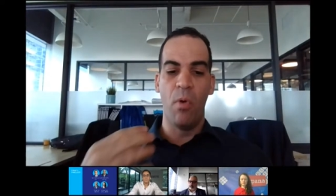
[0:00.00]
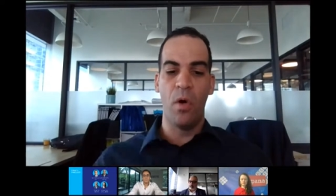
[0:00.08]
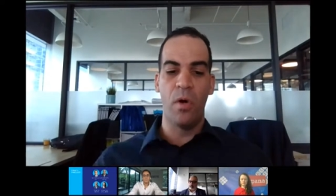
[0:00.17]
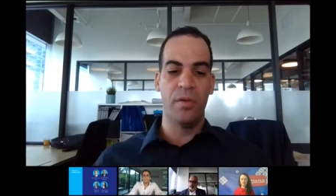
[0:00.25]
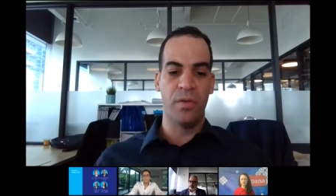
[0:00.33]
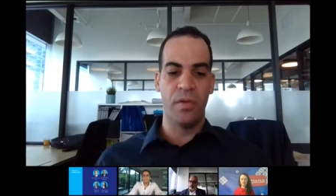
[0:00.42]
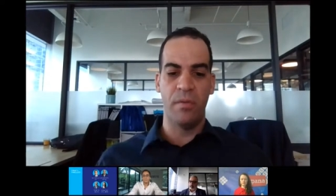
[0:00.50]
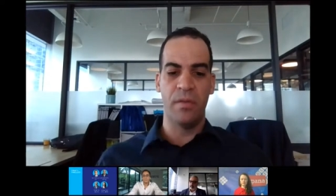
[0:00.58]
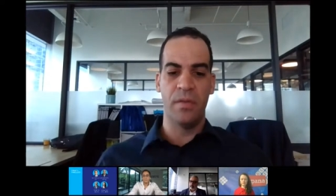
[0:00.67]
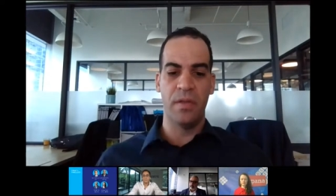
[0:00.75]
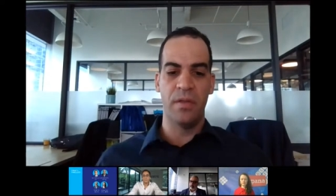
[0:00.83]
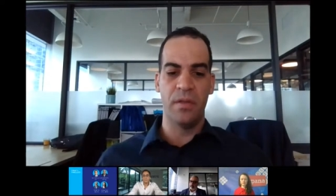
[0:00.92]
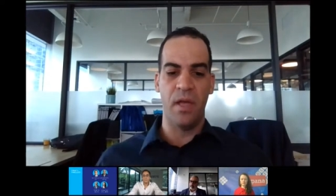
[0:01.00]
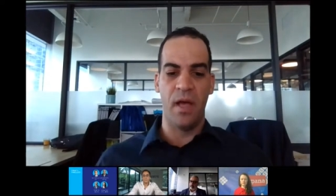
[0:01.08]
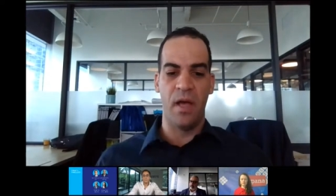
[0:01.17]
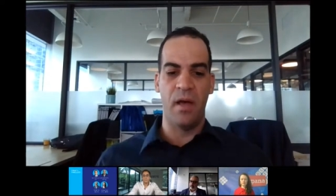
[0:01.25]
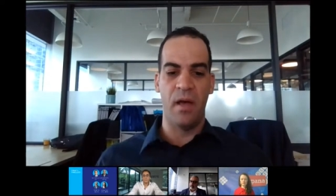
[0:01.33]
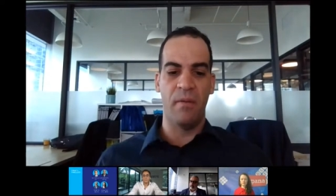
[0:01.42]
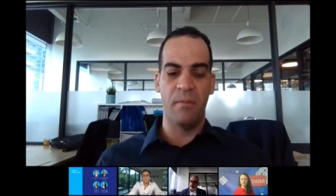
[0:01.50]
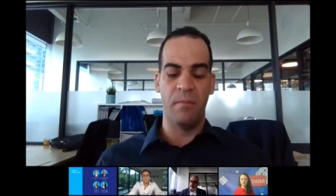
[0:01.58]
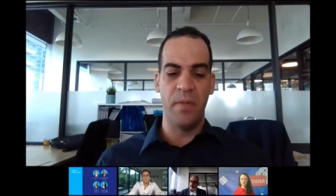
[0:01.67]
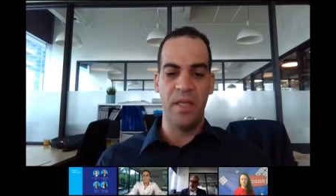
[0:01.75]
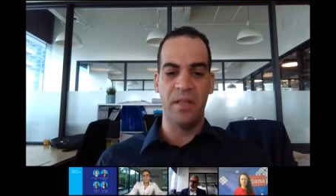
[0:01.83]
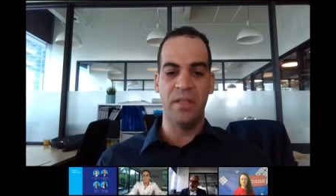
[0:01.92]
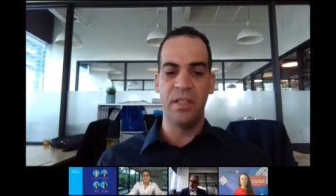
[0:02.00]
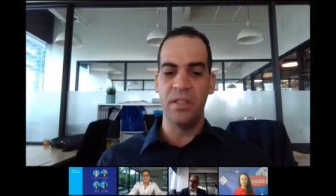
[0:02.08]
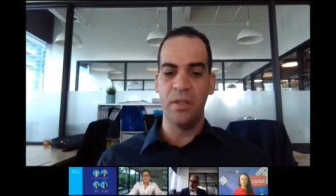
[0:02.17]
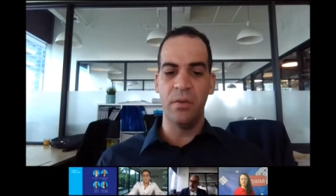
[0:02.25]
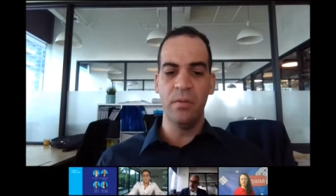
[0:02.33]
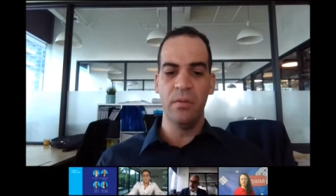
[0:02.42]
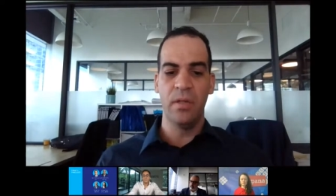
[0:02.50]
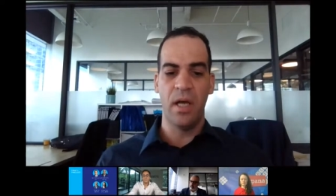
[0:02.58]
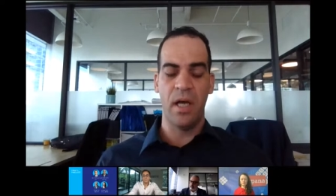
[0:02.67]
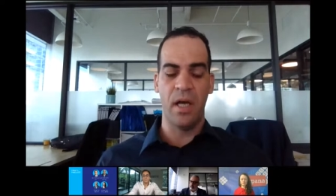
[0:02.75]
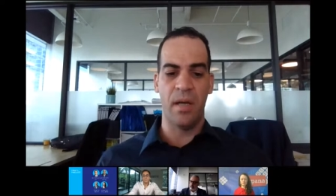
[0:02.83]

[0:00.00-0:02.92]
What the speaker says: and more services via digital.